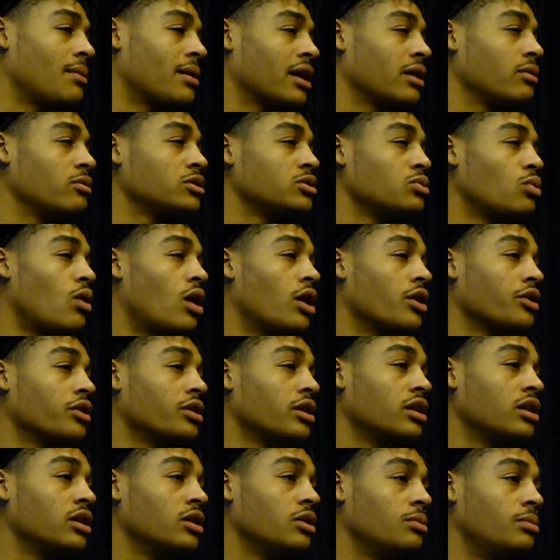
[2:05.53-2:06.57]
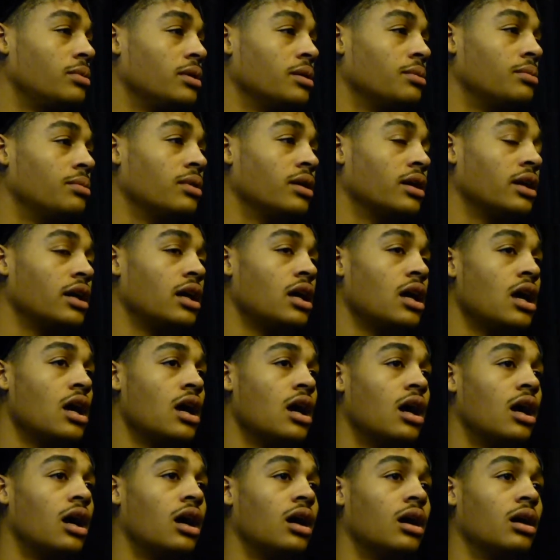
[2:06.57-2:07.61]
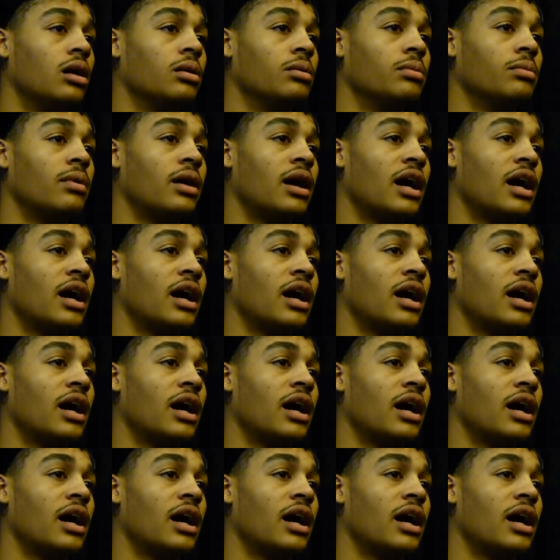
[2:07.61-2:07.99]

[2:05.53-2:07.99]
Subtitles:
like it was watering a little bit, but